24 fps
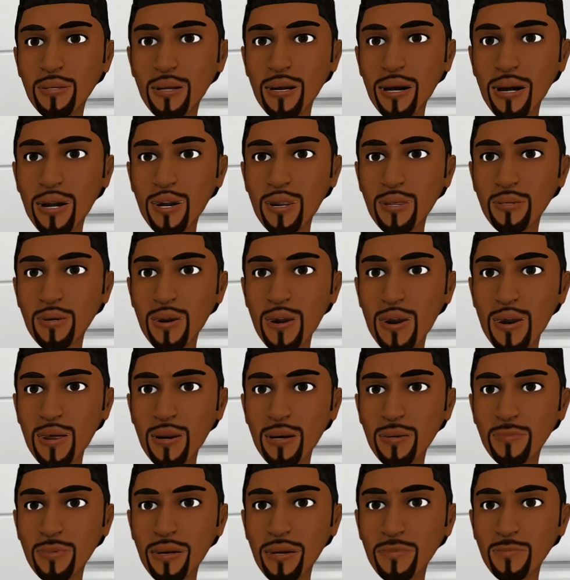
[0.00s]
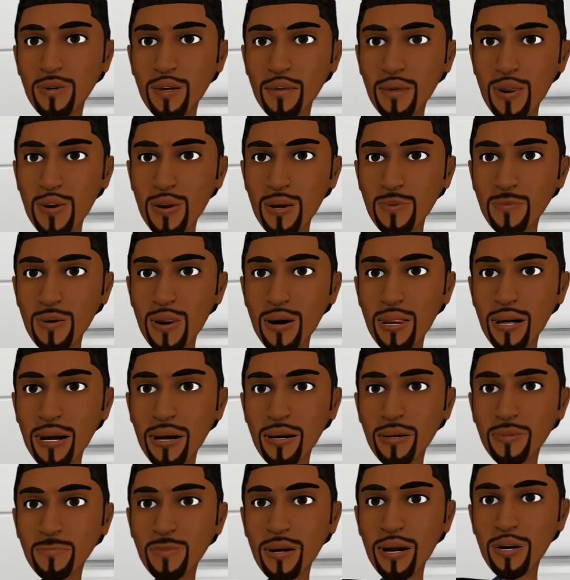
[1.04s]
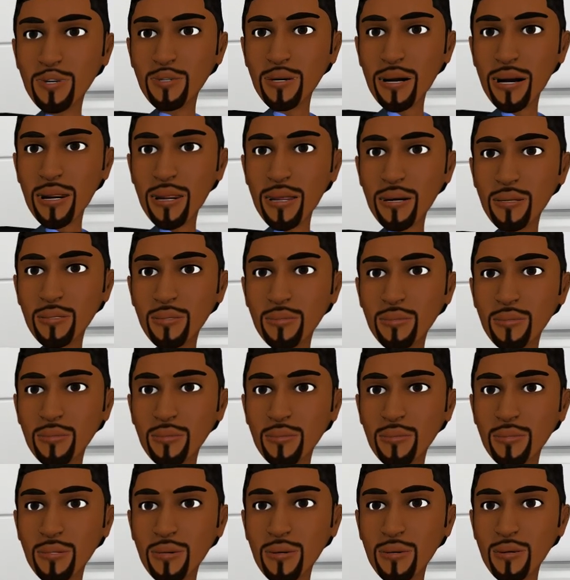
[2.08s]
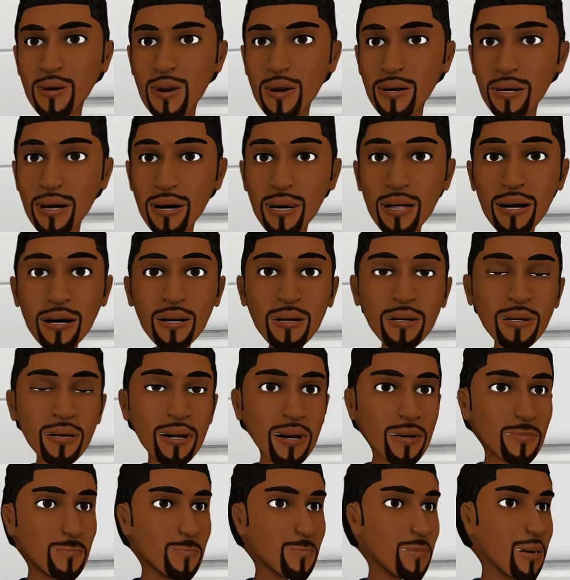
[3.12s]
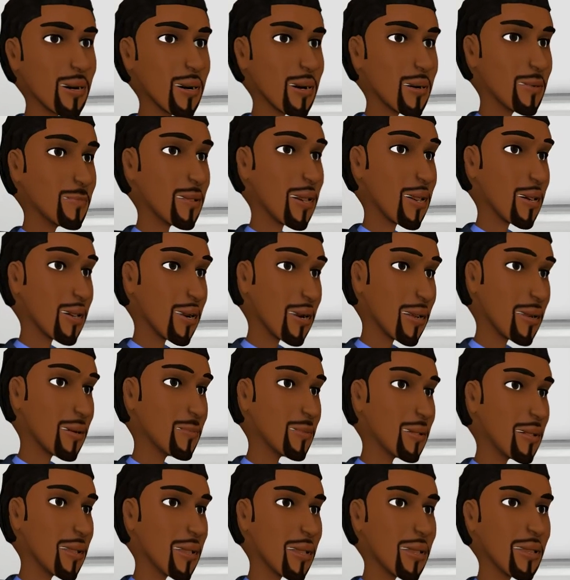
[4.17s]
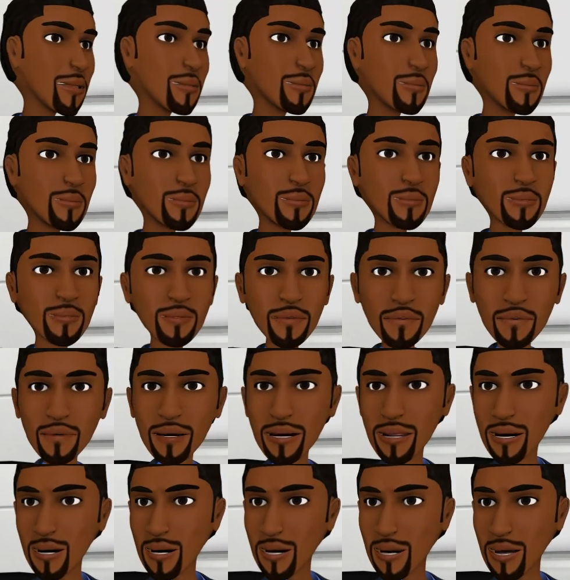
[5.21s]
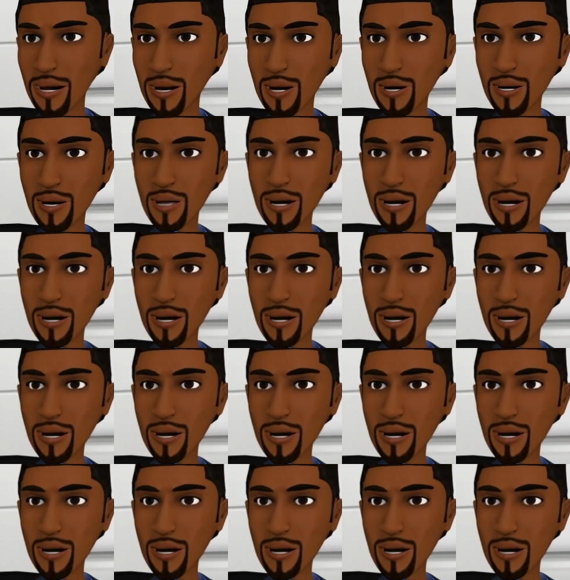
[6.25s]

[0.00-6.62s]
how you will be performing the inspection. Using the example Beverly gave, fuel tanker